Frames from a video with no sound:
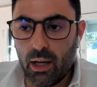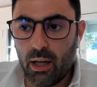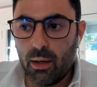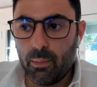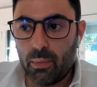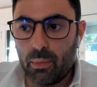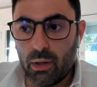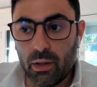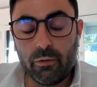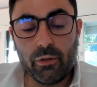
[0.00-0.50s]

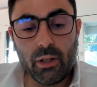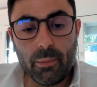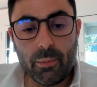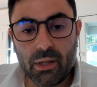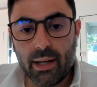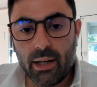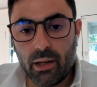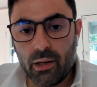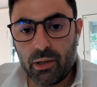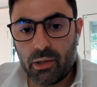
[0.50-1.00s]
But on the flip
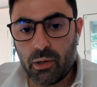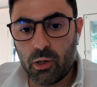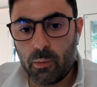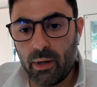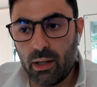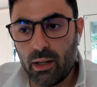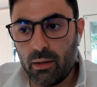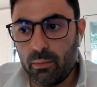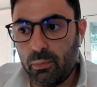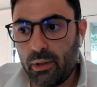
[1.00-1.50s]
side, I also
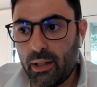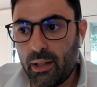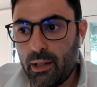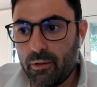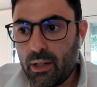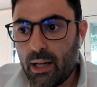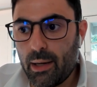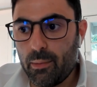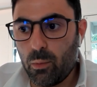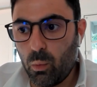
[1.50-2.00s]
spent plenty of
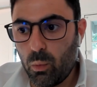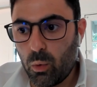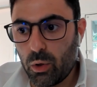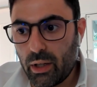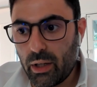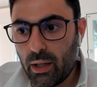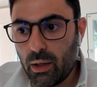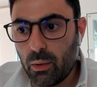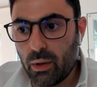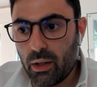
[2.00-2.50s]
time
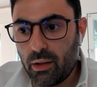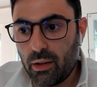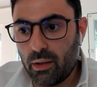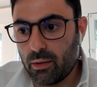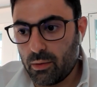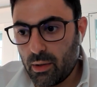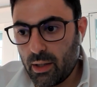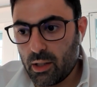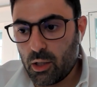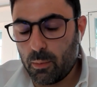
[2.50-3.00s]
working with
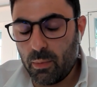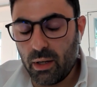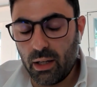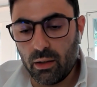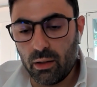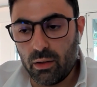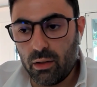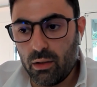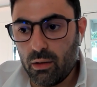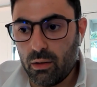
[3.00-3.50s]
and
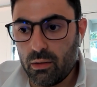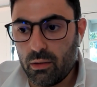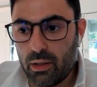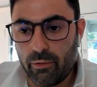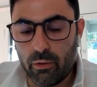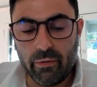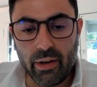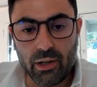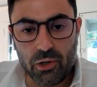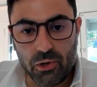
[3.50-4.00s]
speaking to
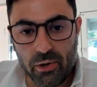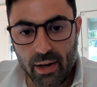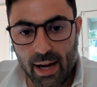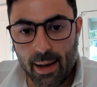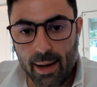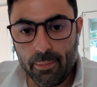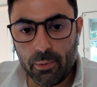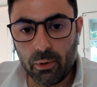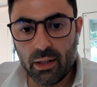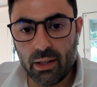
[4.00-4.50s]
different venture
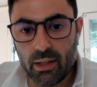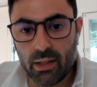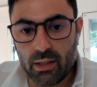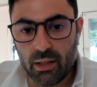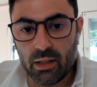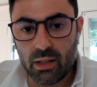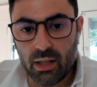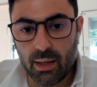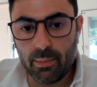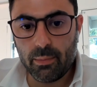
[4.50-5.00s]
capitalists
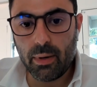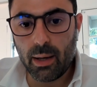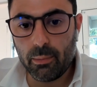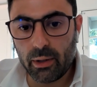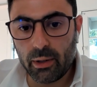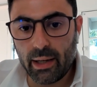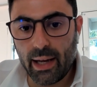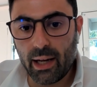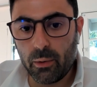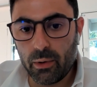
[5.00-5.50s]
and some
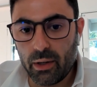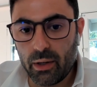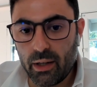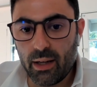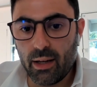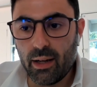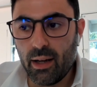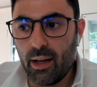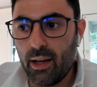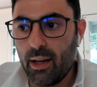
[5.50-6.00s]
public
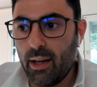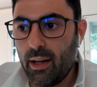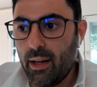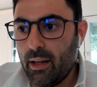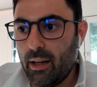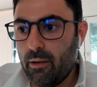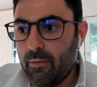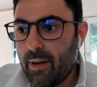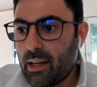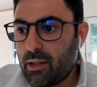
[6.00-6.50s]
equity
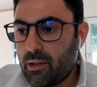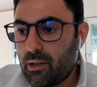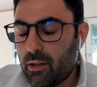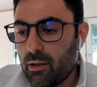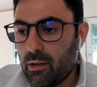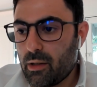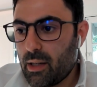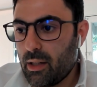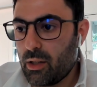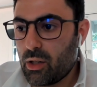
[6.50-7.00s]

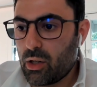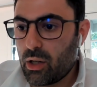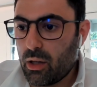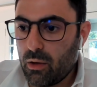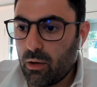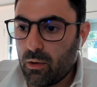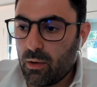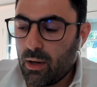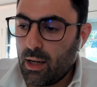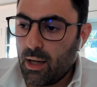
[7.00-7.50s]
investors. And
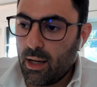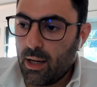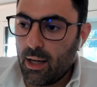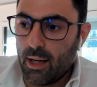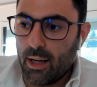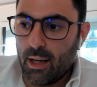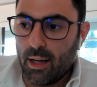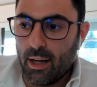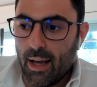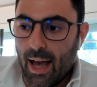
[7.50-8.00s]
so,
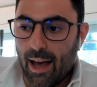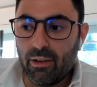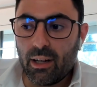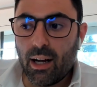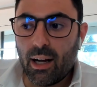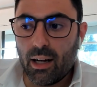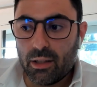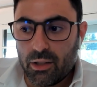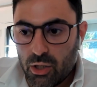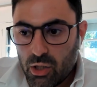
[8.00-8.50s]
having
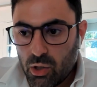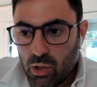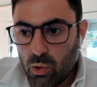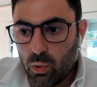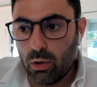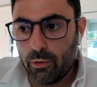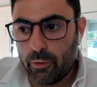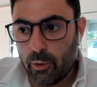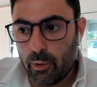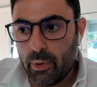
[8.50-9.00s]
gone to
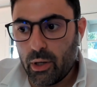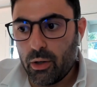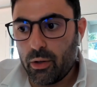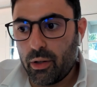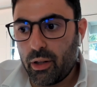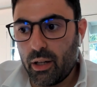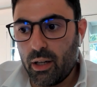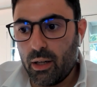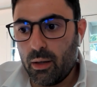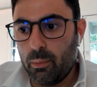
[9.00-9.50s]
school for
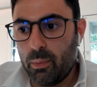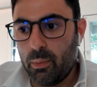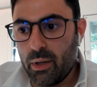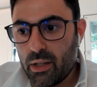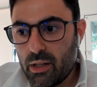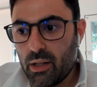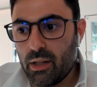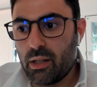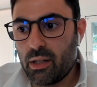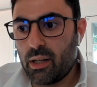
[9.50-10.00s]
both
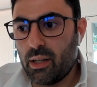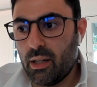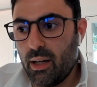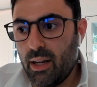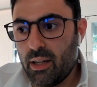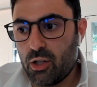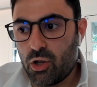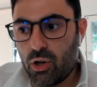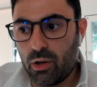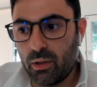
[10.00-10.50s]
business
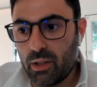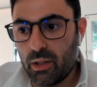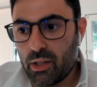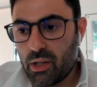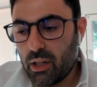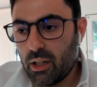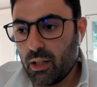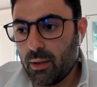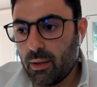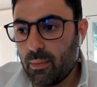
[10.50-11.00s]
and
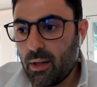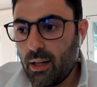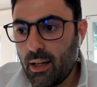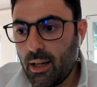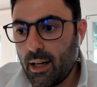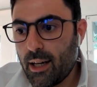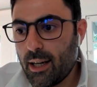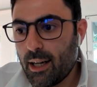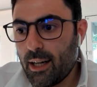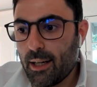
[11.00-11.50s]
journalism,
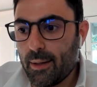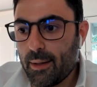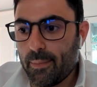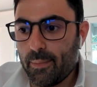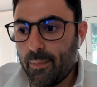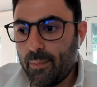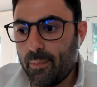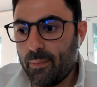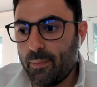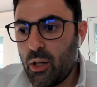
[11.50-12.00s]

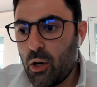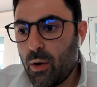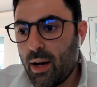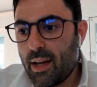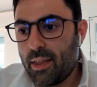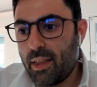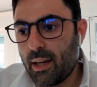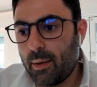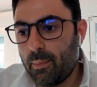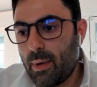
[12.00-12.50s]
I
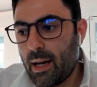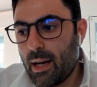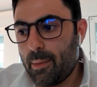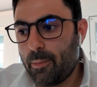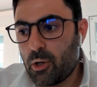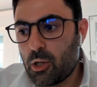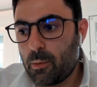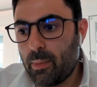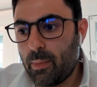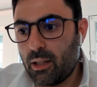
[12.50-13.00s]
think my
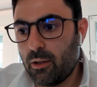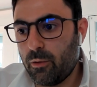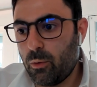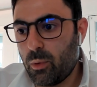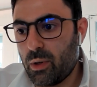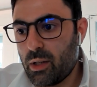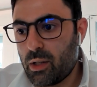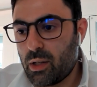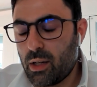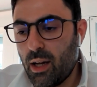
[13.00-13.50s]
perspective
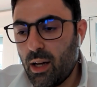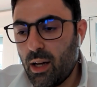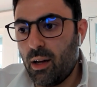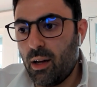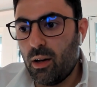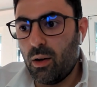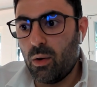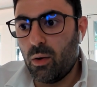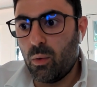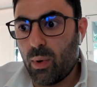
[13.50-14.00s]
was,
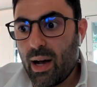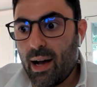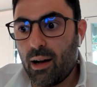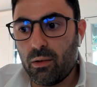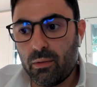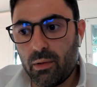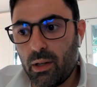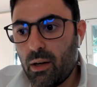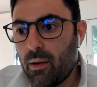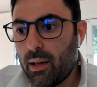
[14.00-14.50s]

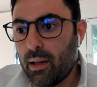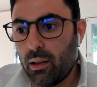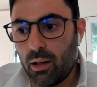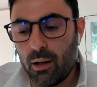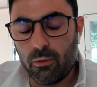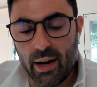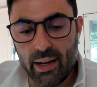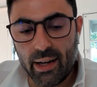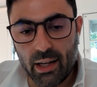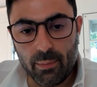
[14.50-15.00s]
wow, I
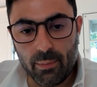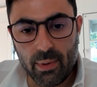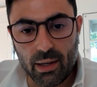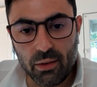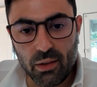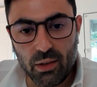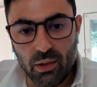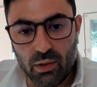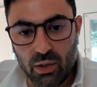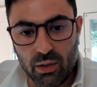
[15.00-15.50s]
love writing about
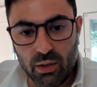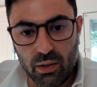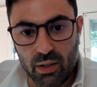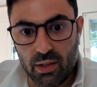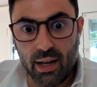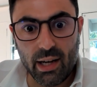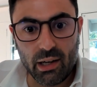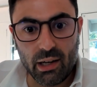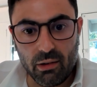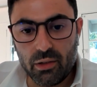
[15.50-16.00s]
these
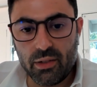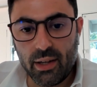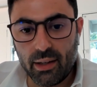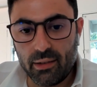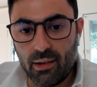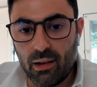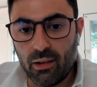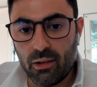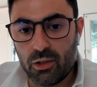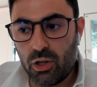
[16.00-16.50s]
high-growth
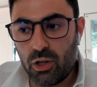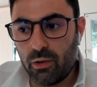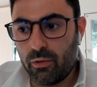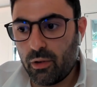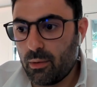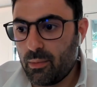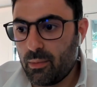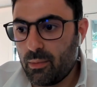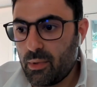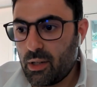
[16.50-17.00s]
technology
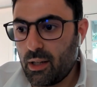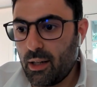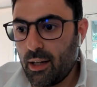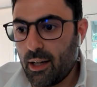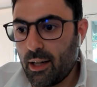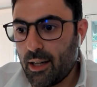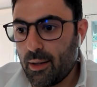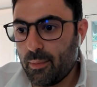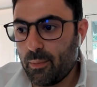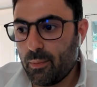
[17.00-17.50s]
firms,
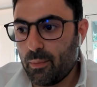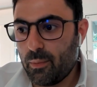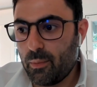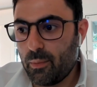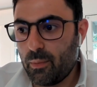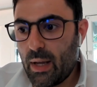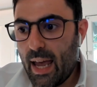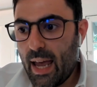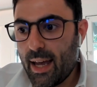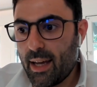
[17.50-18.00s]
and
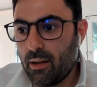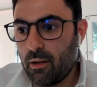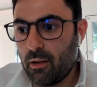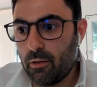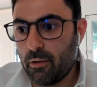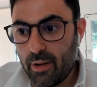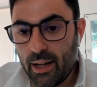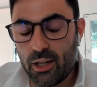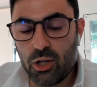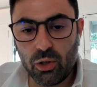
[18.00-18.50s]

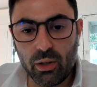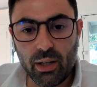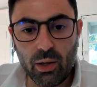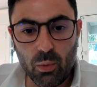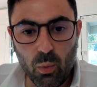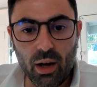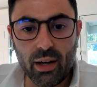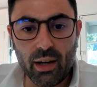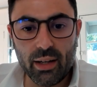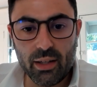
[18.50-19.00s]
eventually
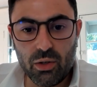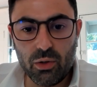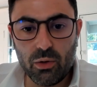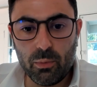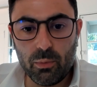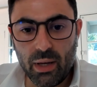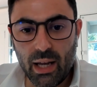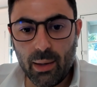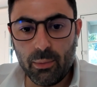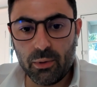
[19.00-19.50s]
wanted to
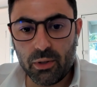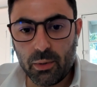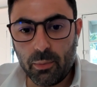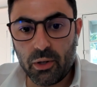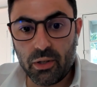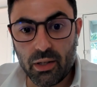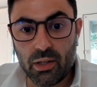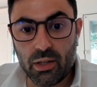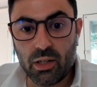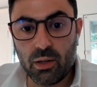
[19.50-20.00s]
be able to
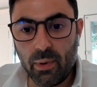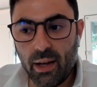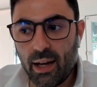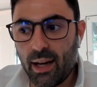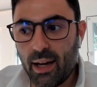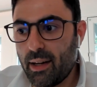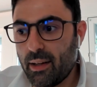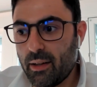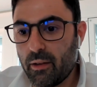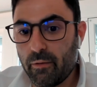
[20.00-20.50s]

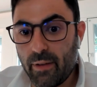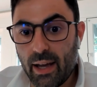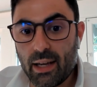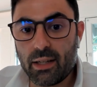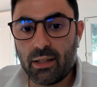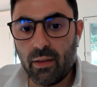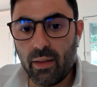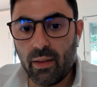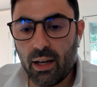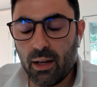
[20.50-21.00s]
participate and
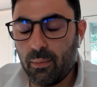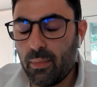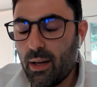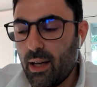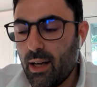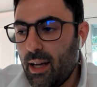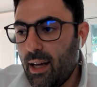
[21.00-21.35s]
invest in them.